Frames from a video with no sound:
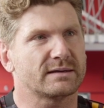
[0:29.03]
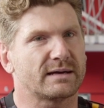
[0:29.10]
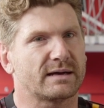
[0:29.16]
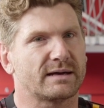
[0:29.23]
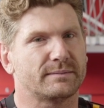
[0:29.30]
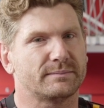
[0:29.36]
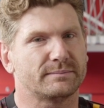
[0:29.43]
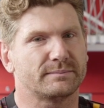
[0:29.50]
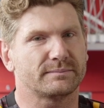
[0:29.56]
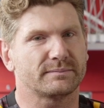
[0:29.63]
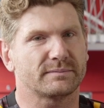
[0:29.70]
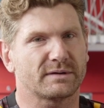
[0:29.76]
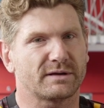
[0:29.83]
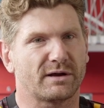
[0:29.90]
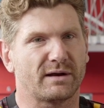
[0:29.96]
Um,
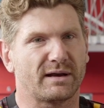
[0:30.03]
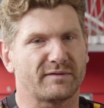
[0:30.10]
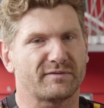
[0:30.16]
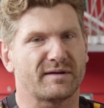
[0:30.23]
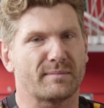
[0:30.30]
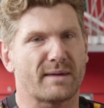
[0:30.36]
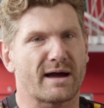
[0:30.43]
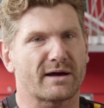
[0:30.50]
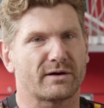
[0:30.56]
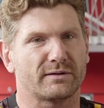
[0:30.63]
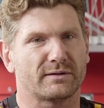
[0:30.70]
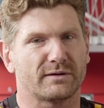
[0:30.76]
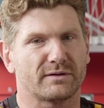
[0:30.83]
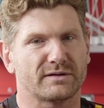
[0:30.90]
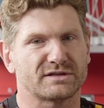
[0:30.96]
you know, left their mark
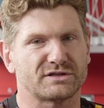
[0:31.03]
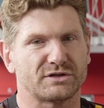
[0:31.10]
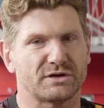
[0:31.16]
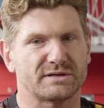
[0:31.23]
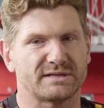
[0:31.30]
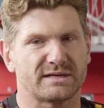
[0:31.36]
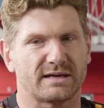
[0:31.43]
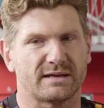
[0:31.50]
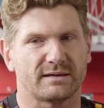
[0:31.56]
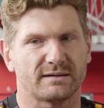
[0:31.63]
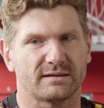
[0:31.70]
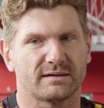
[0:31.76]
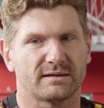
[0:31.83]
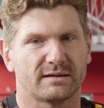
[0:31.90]
on, on this jersey and,